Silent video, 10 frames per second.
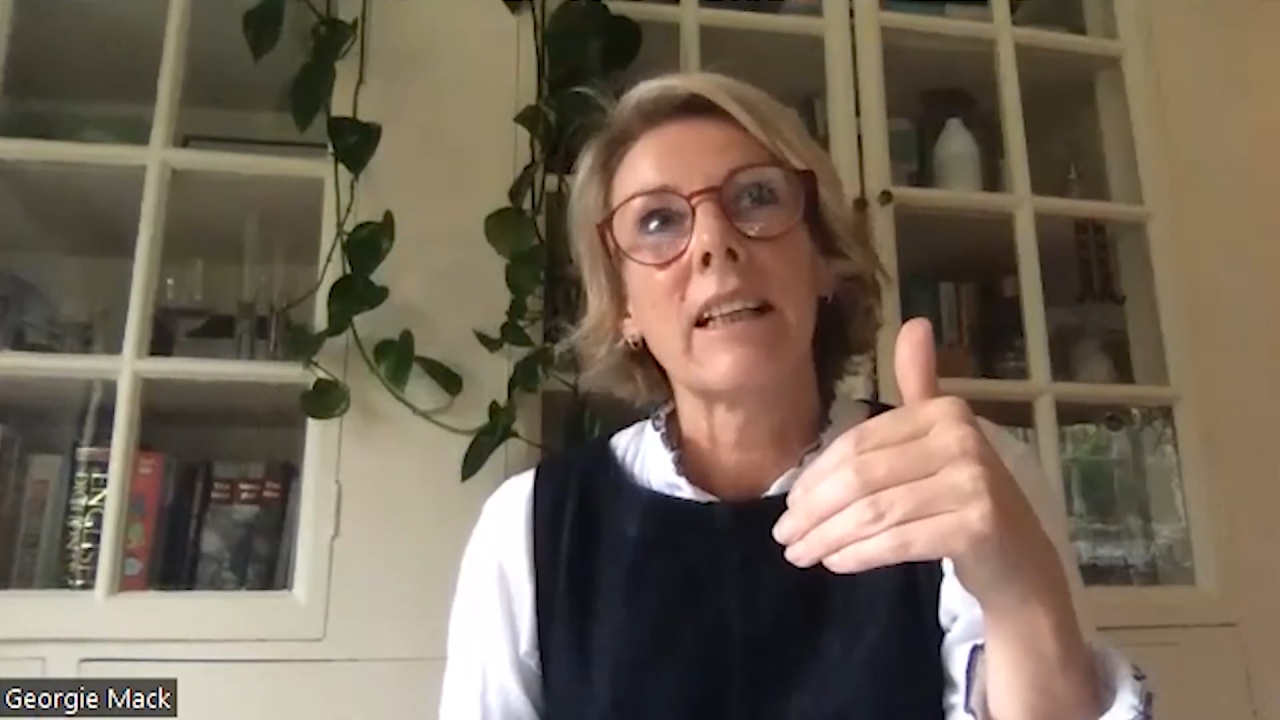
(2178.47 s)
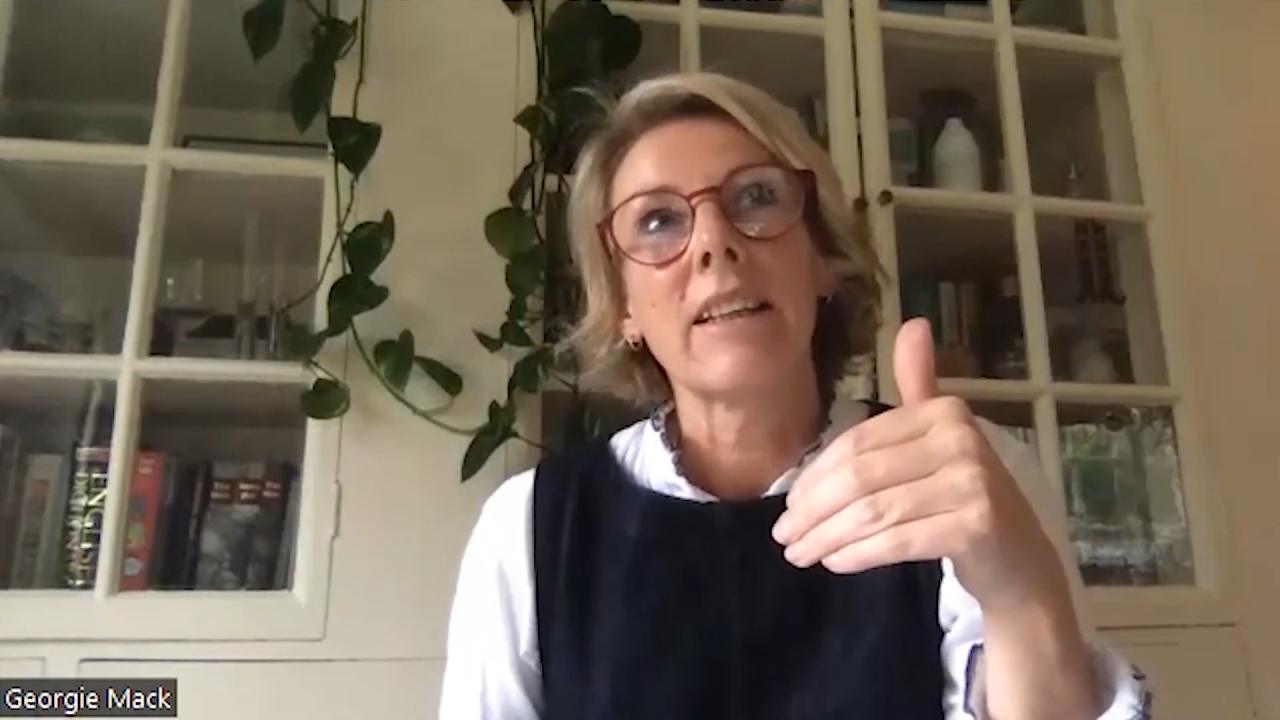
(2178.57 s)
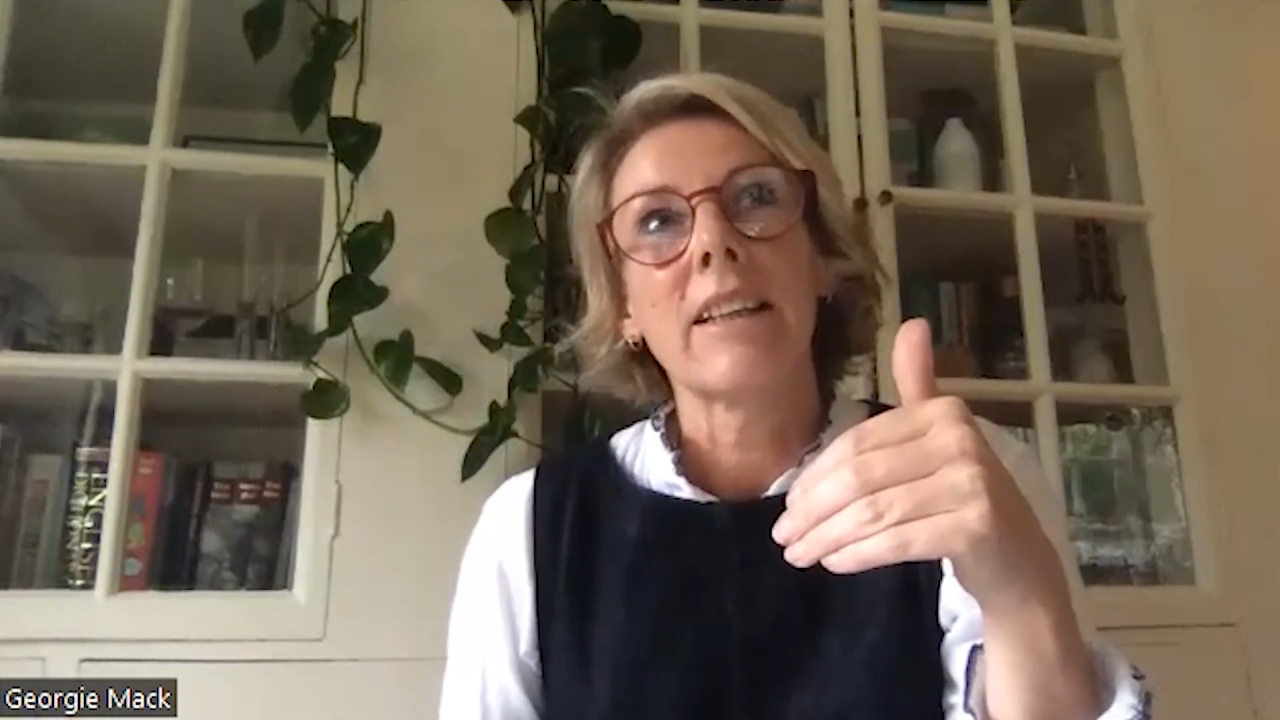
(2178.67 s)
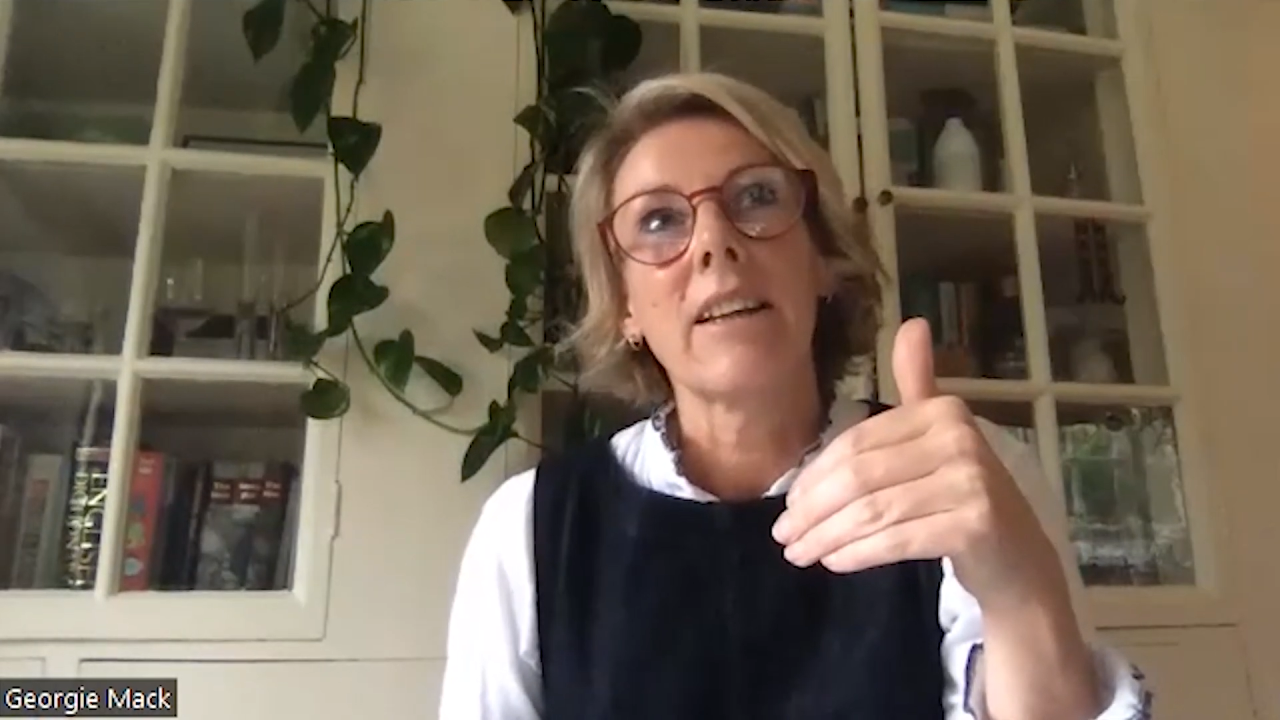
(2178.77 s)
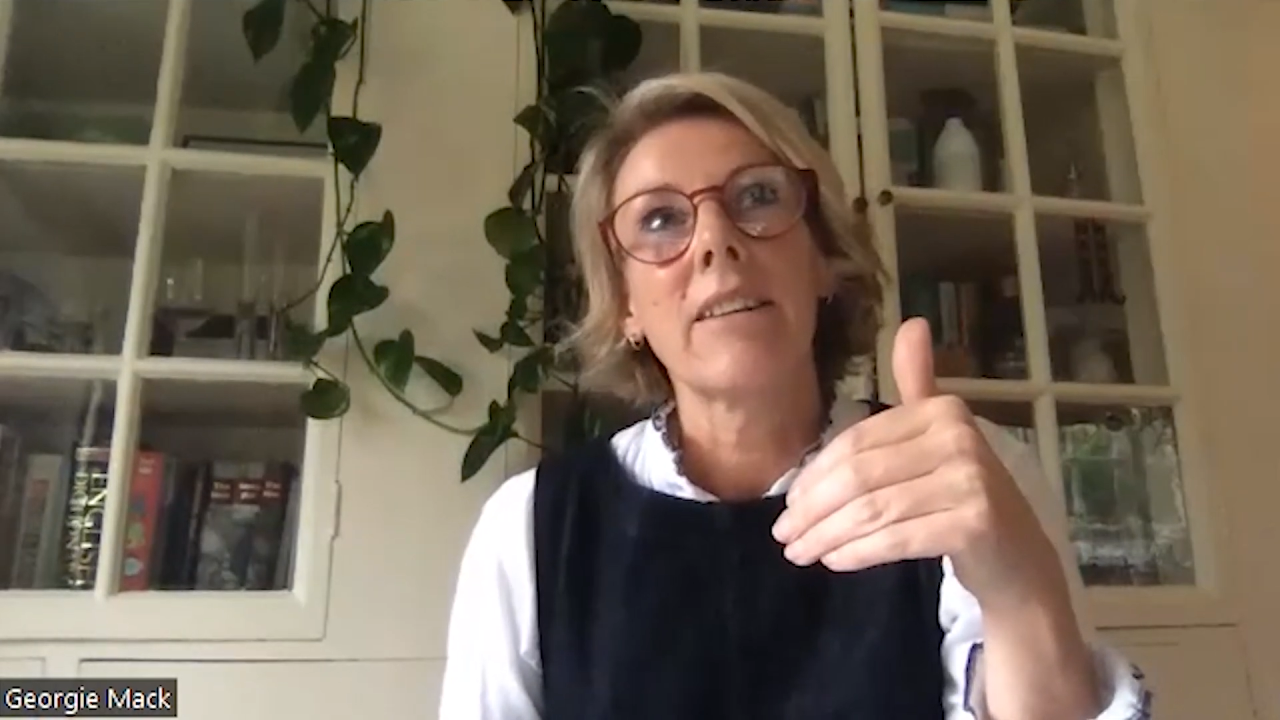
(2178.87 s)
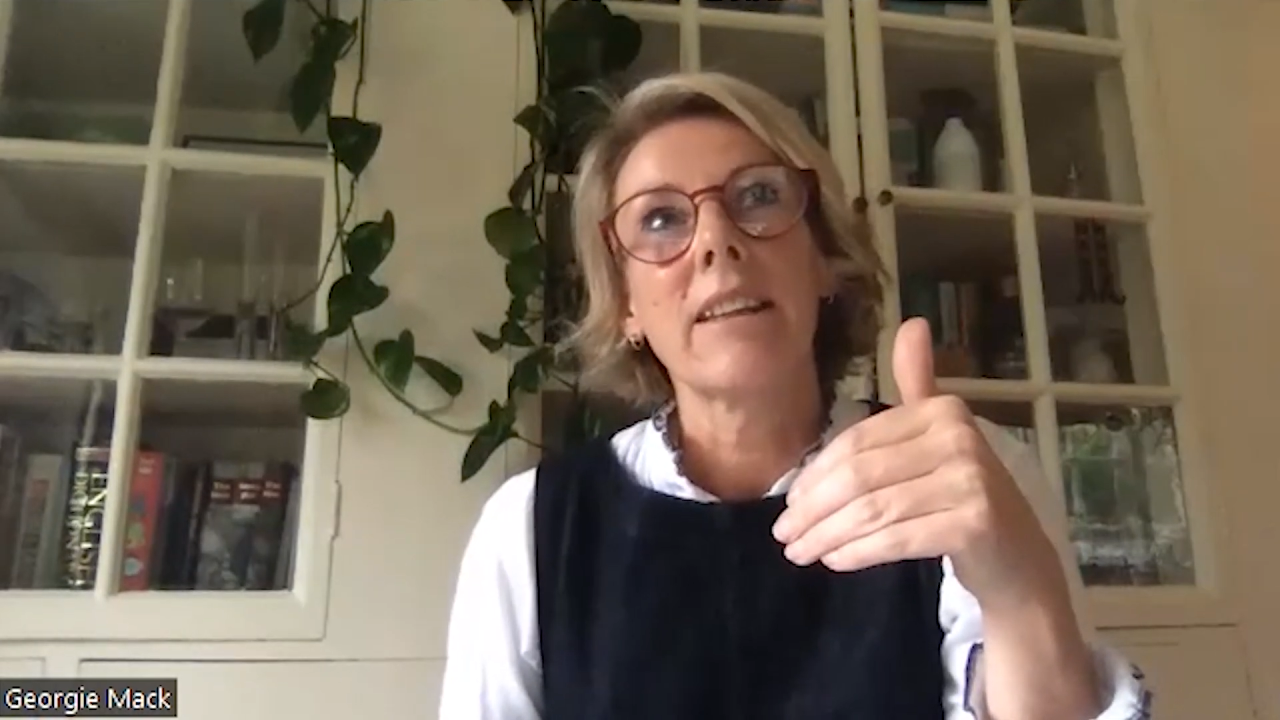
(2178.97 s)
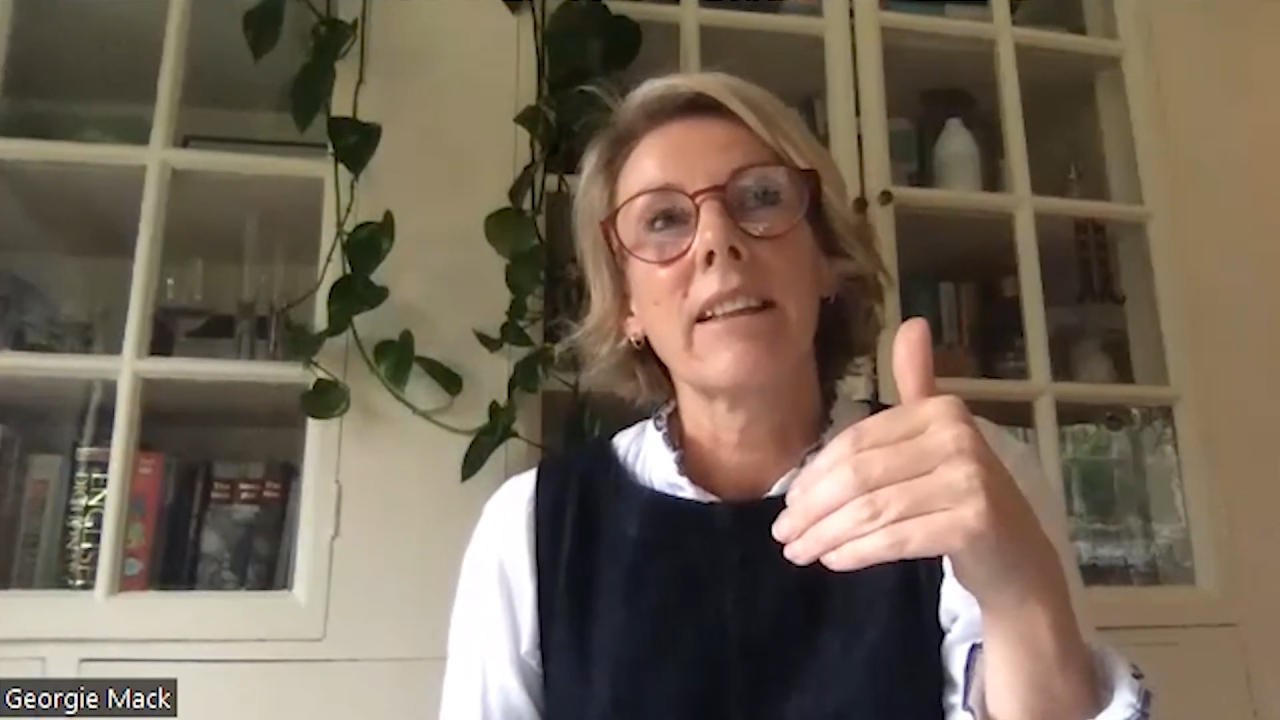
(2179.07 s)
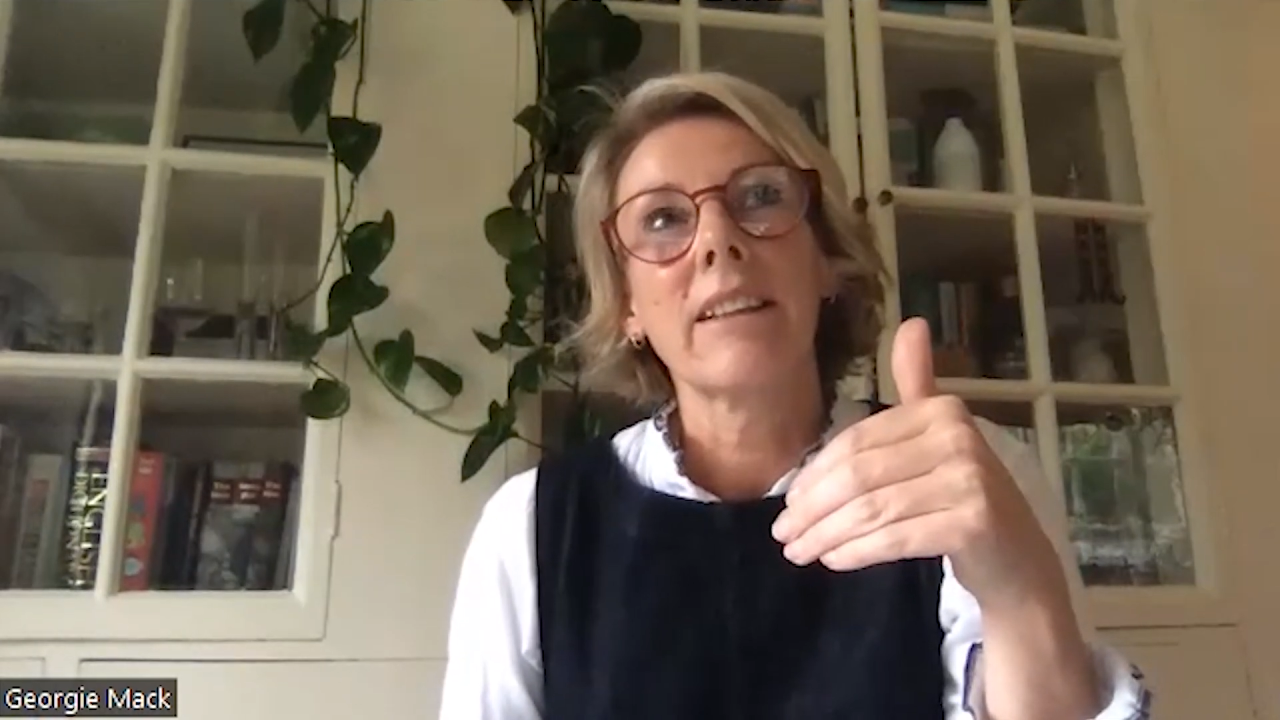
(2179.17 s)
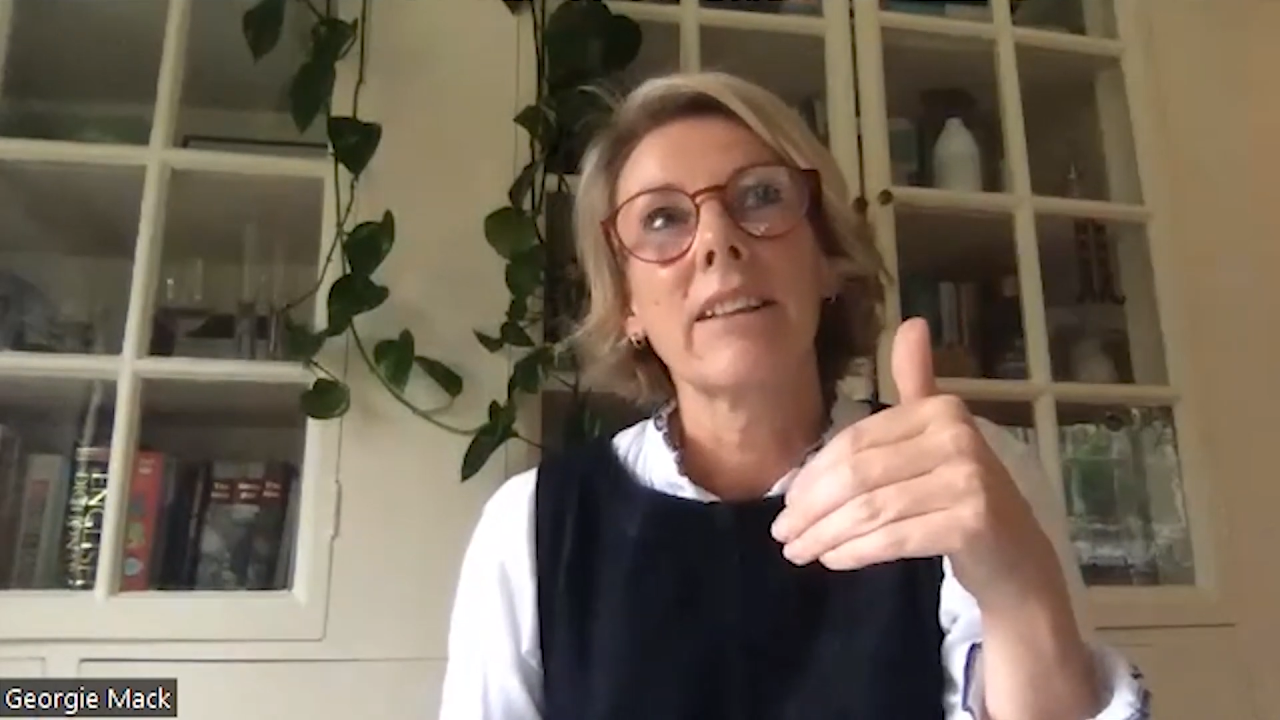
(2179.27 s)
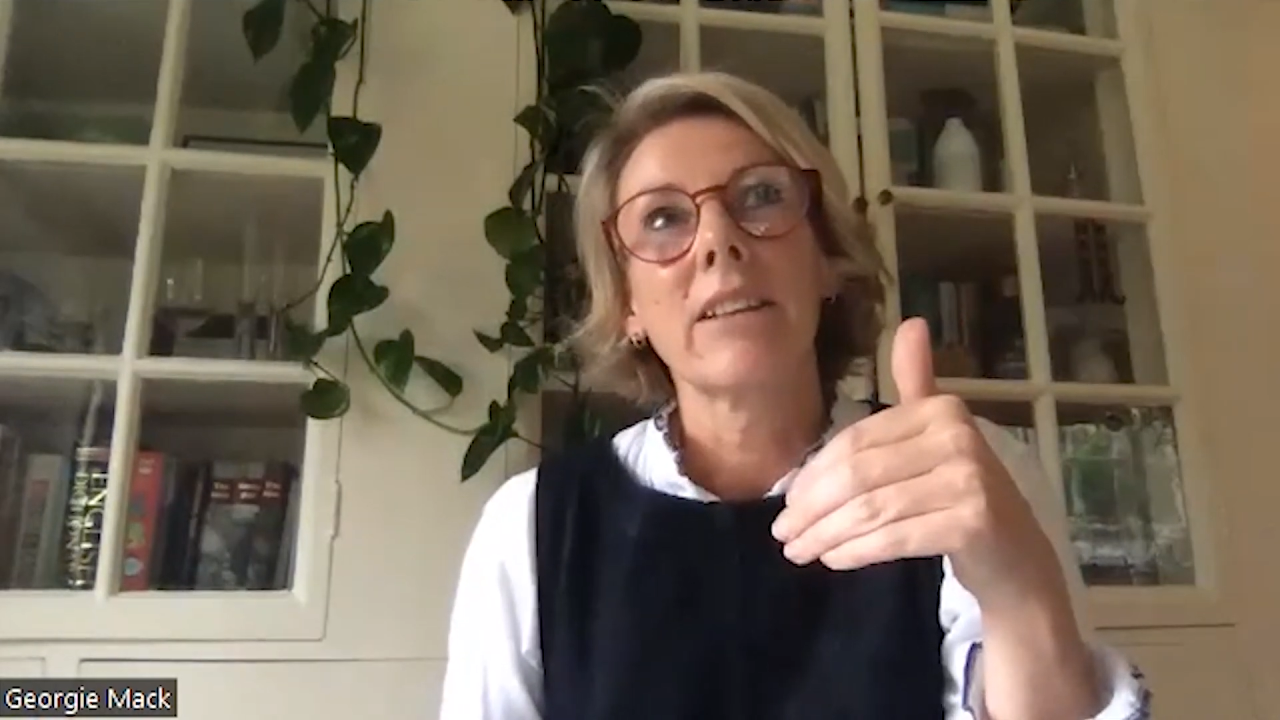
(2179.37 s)
I
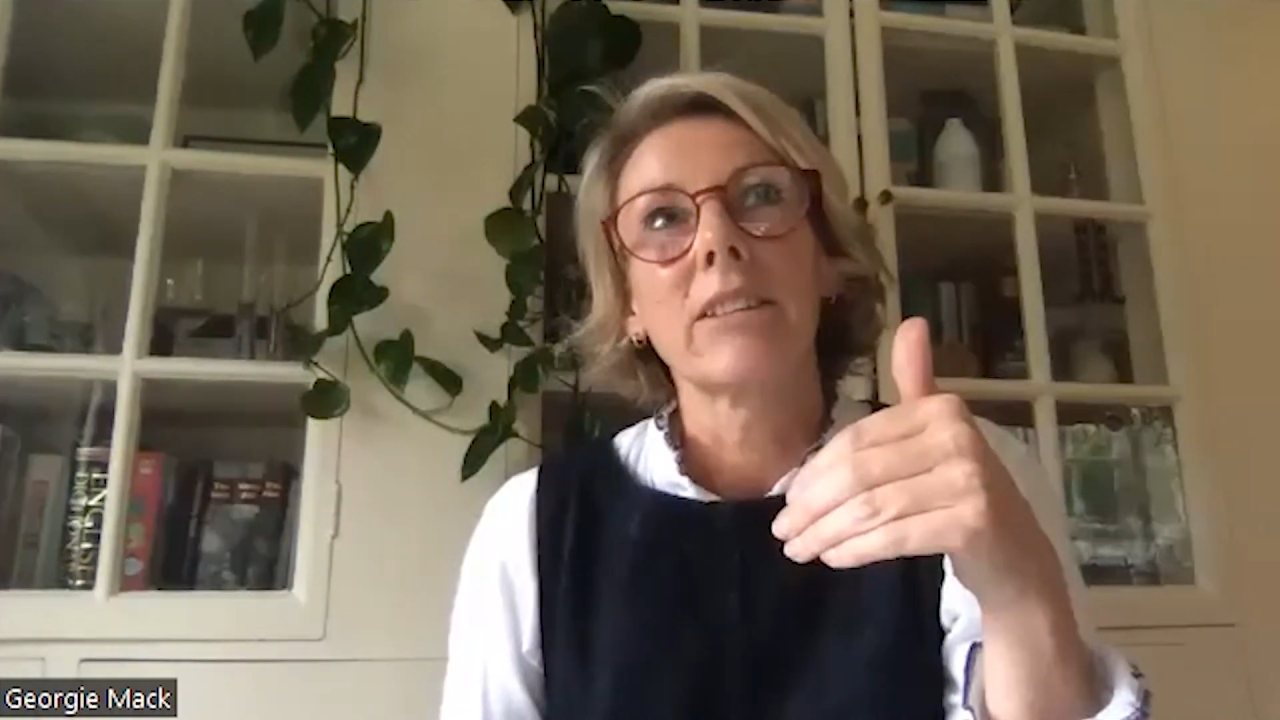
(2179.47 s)
think,